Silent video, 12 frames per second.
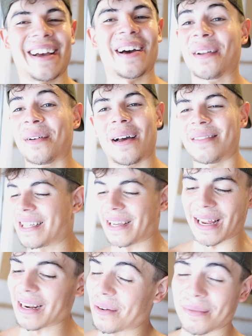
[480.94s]
I'm telling
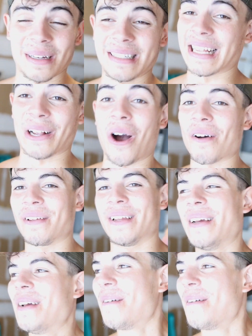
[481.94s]
you, I don't know, it was like coffee.